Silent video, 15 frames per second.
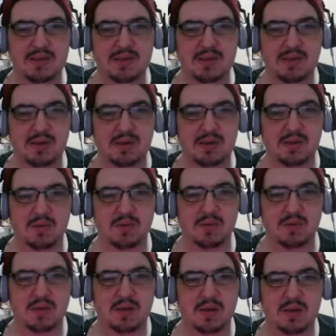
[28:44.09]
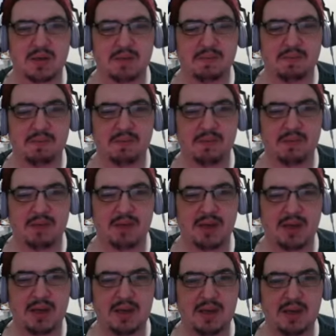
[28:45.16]
you know,
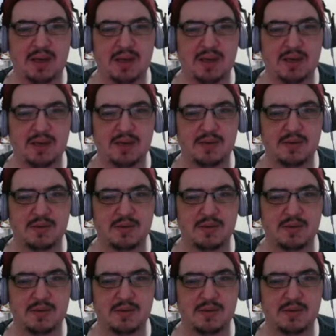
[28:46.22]
they